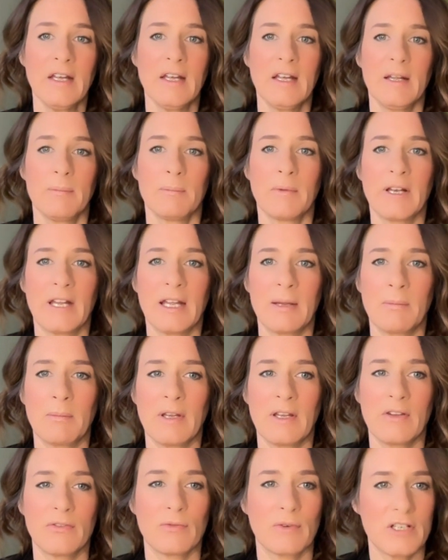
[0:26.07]
My name
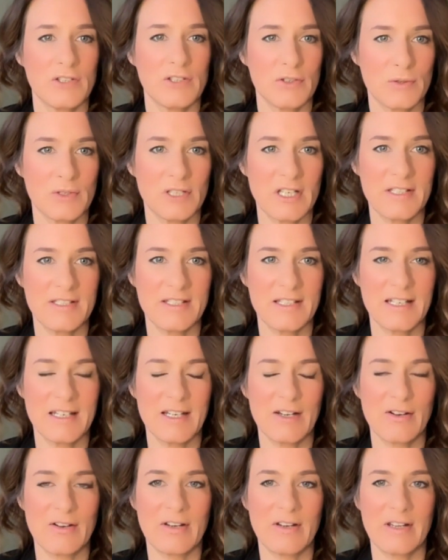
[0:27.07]
is Rachel
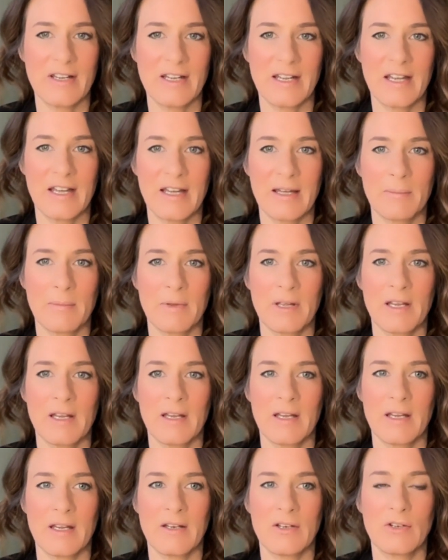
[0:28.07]
Jesse. I am
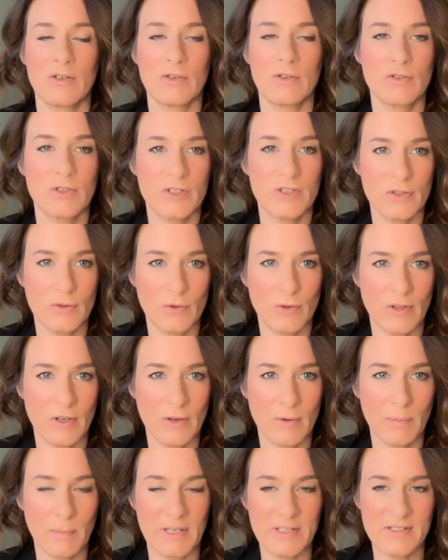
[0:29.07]
a nutritional
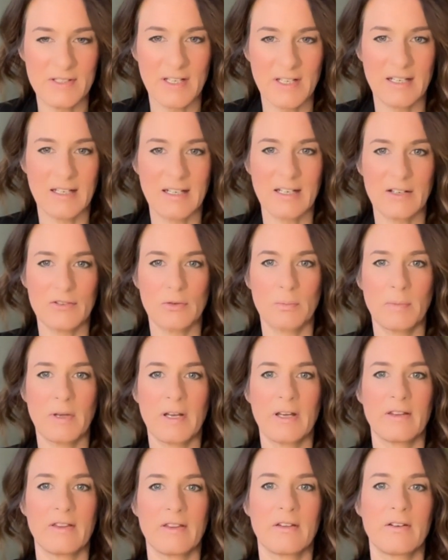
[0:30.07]
therapist and
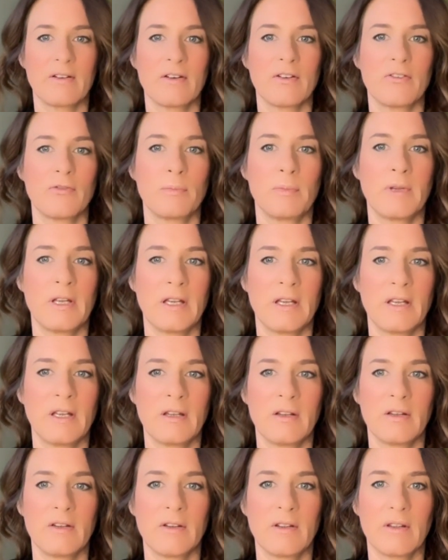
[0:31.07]
naturopath, and I've
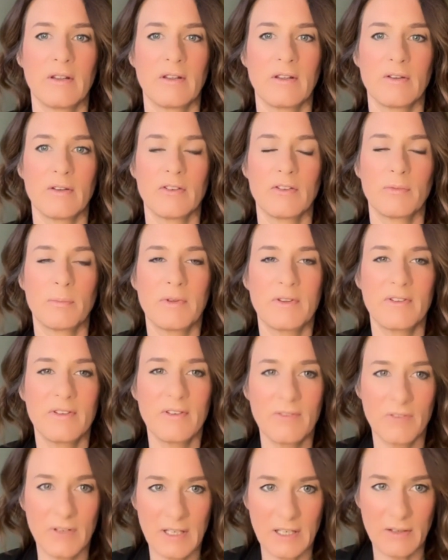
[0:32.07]
been
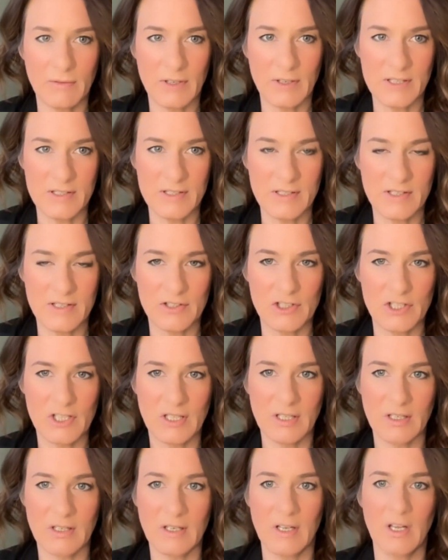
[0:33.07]
specifically
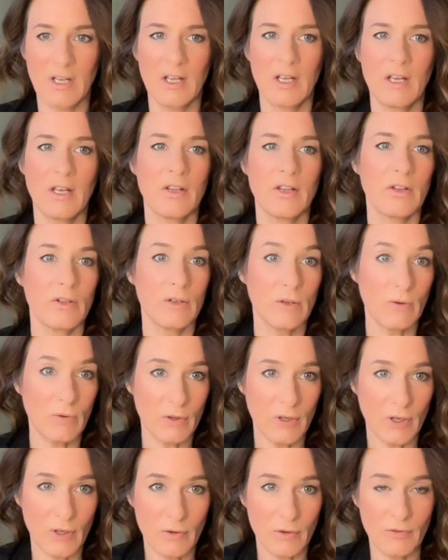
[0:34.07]
researching
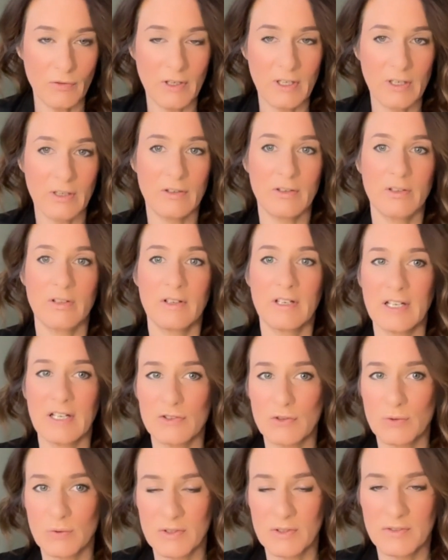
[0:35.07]
long COVID,
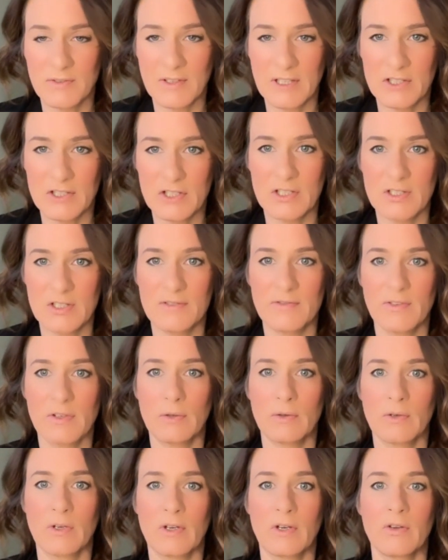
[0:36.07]
natural interventions for
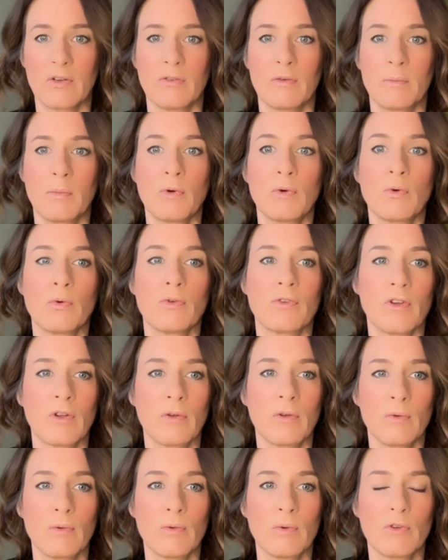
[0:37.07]
long COVID, but
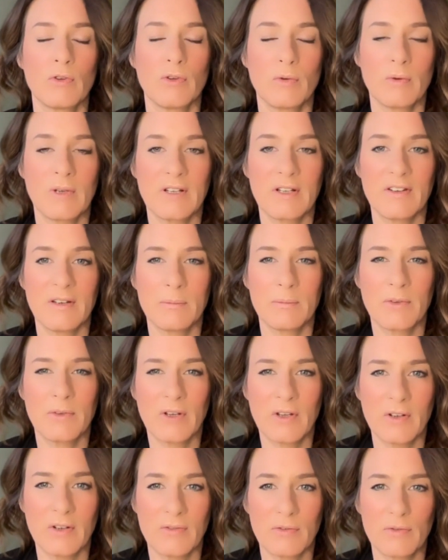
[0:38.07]
also doing a deep
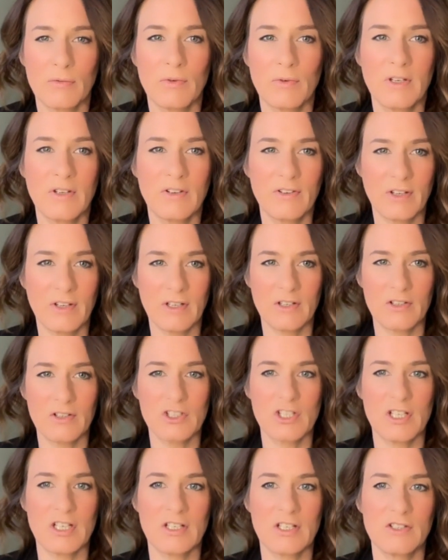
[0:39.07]
dive
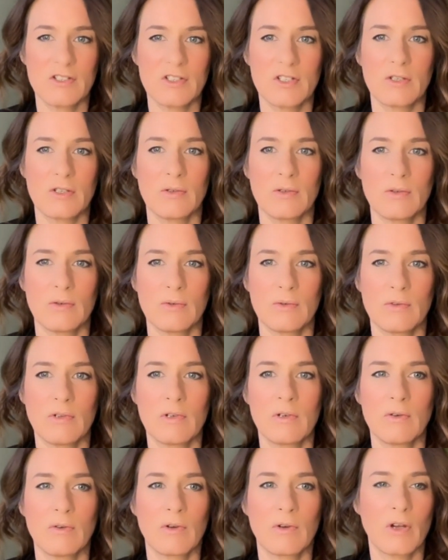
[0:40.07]
research into the
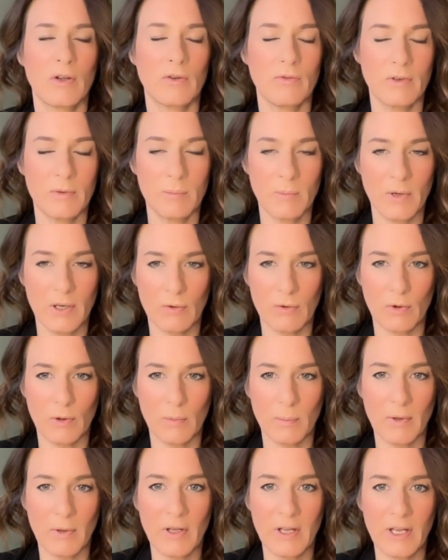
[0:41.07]
long COVID
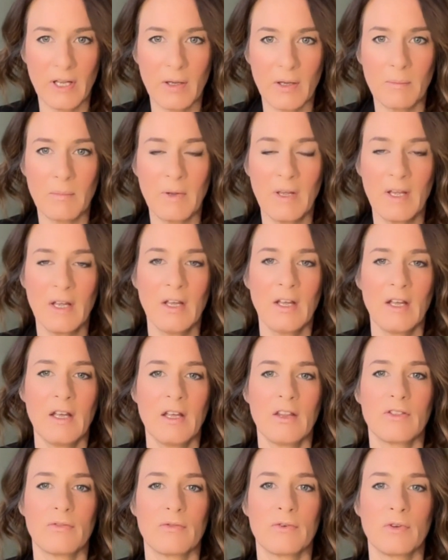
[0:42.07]
microbiome
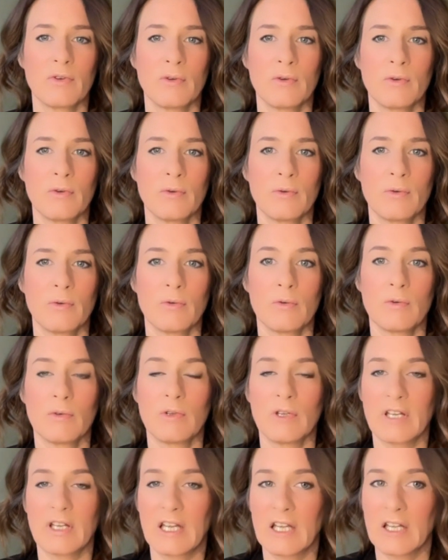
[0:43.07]
through
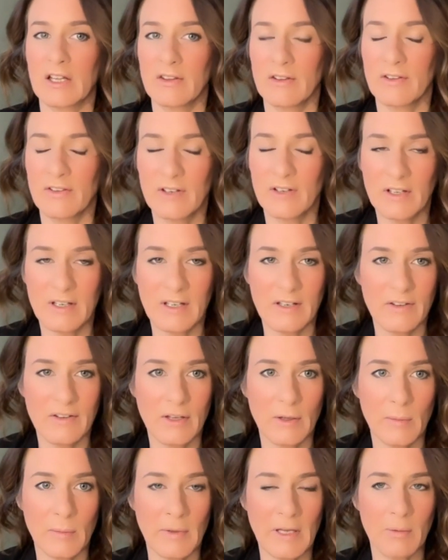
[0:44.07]
looking at the studies
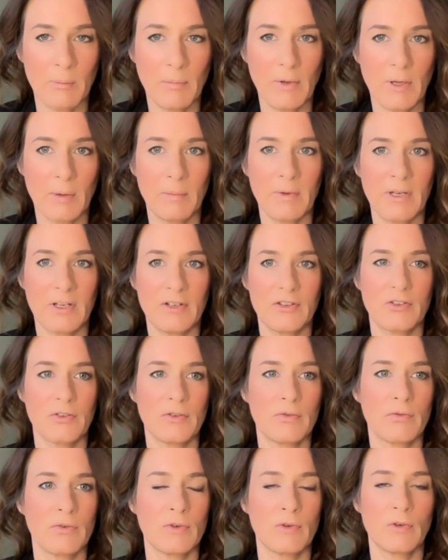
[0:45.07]
that are being
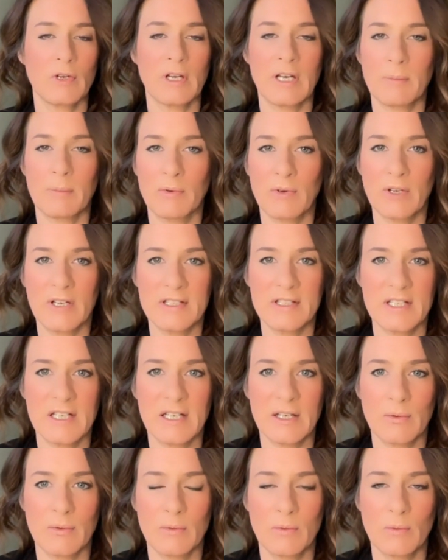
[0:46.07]
published, through
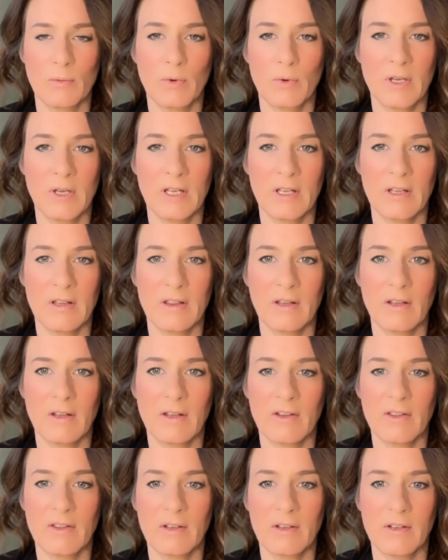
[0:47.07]
collaborating with
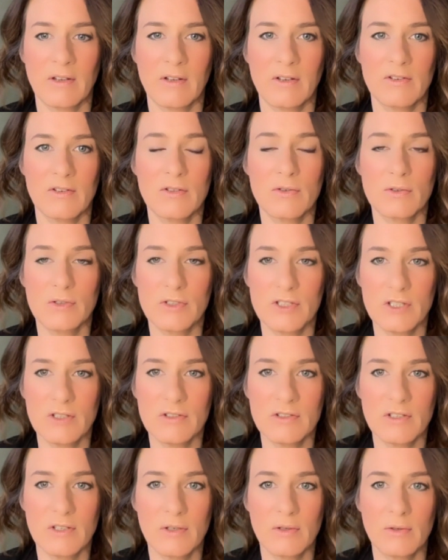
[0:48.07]
other
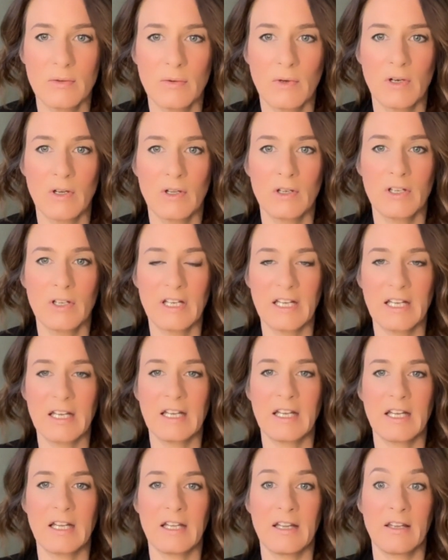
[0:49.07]
doctors who are
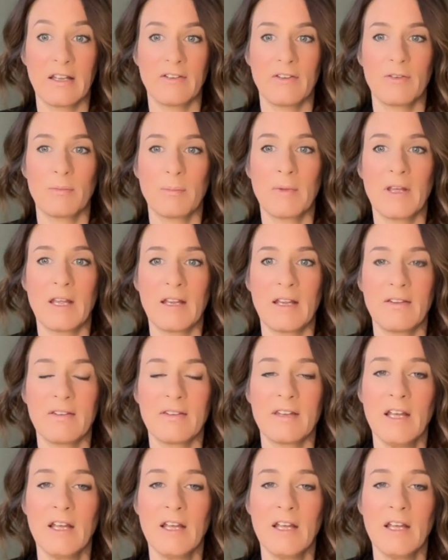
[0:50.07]
looking in this space,